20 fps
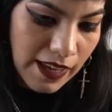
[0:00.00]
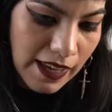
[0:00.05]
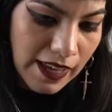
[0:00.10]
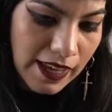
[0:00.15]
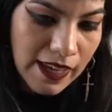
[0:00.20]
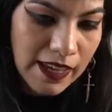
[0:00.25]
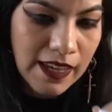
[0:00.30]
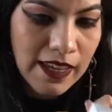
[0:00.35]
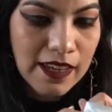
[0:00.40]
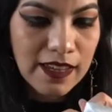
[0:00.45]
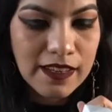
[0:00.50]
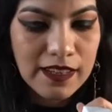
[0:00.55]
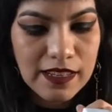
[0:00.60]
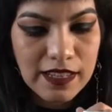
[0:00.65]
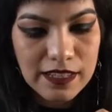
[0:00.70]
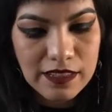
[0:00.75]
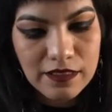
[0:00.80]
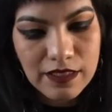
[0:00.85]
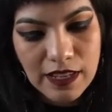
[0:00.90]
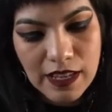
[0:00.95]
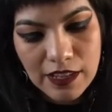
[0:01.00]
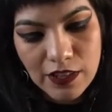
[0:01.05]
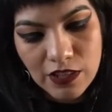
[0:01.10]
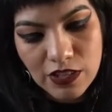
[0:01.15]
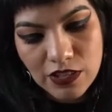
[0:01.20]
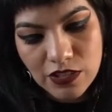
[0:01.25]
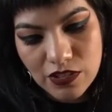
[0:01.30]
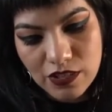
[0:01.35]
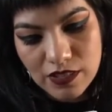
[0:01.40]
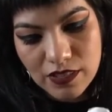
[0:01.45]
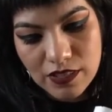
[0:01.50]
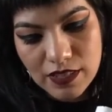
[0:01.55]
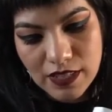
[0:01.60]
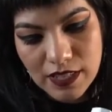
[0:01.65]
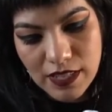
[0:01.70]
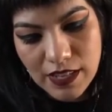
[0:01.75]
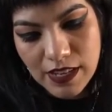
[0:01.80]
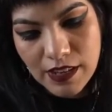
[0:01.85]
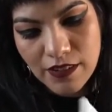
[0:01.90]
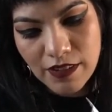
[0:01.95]
And you can just
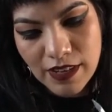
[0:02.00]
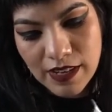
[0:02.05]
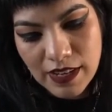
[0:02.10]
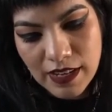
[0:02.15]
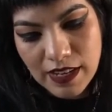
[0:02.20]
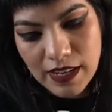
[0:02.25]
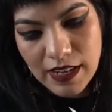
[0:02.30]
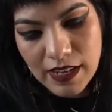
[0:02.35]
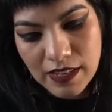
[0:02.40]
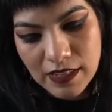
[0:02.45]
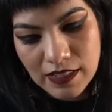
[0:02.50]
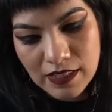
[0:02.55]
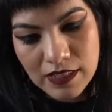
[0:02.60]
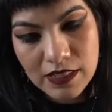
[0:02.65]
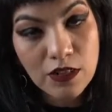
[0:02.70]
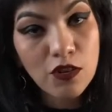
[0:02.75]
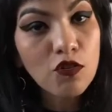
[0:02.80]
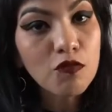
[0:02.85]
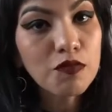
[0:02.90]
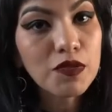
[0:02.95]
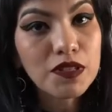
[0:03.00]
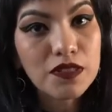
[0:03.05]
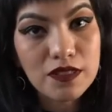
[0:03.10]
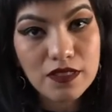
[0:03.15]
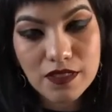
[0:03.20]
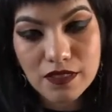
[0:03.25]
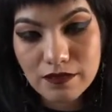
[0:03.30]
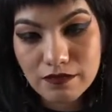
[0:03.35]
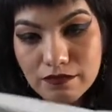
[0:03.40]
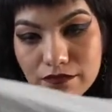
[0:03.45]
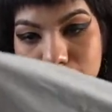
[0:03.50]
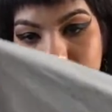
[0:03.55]
tear it and it opens.